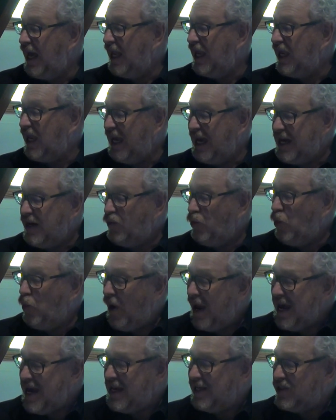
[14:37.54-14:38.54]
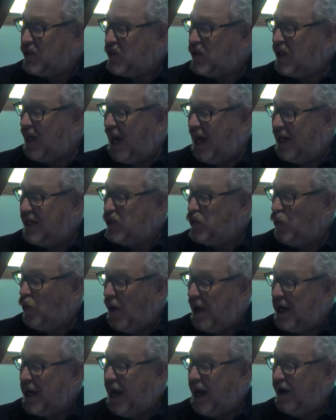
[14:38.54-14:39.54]
laid waste as
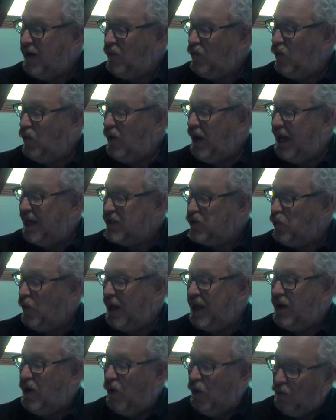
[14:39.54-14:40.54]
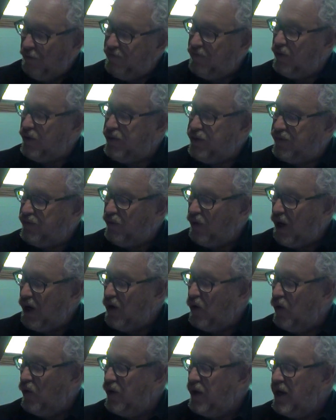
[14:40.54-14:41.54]
when
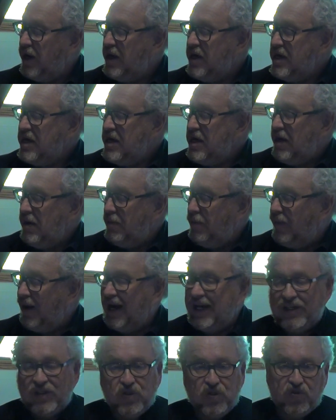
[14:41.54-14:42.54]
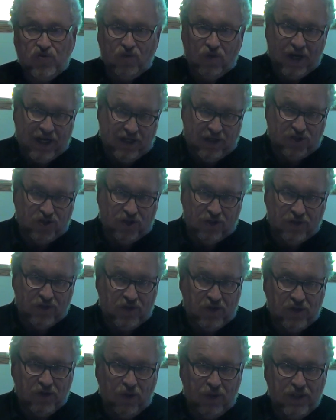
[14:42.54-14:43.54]
overthrown by strangers.
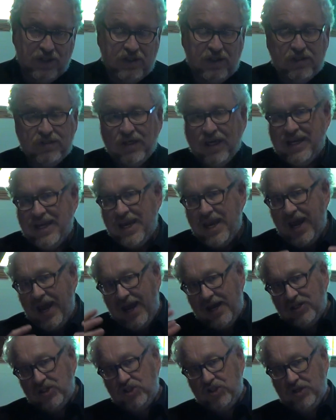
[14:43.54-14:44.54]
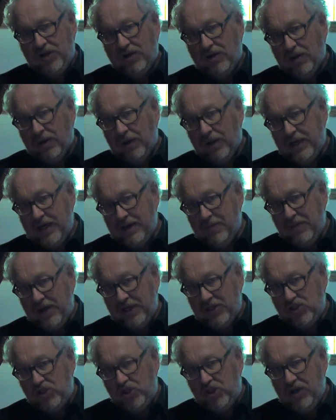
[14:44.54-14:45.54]
So this is a national
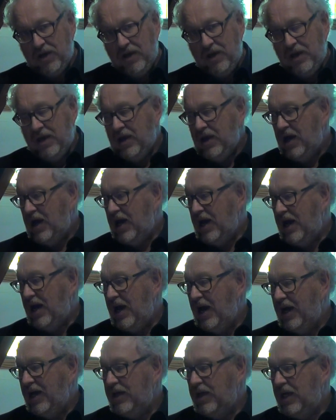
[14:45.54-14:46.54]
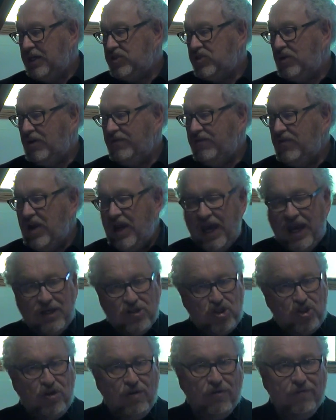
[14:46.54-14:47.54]
image, a sort of
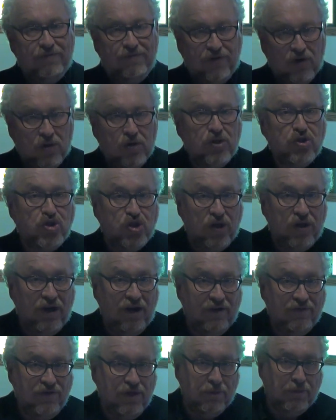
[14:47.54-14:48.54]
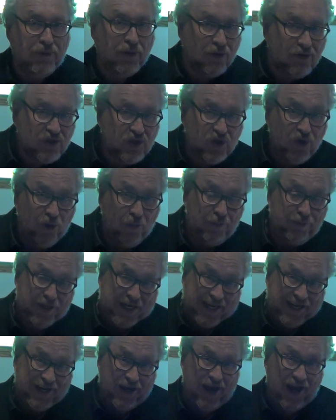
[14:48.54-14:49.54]
national version of the personal
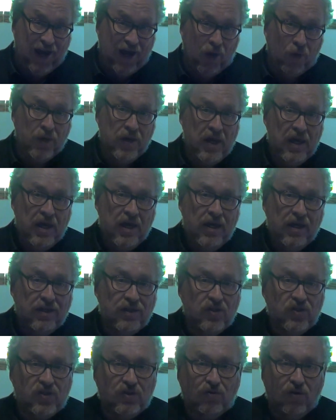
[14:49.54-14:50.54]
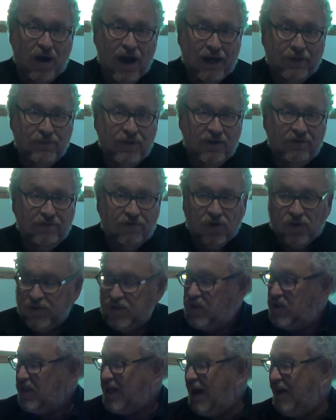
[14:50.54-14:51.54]
beatdown described in verse
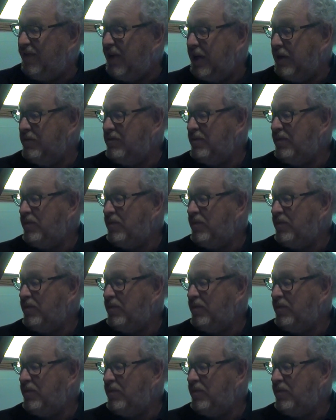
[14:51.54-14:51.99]
7.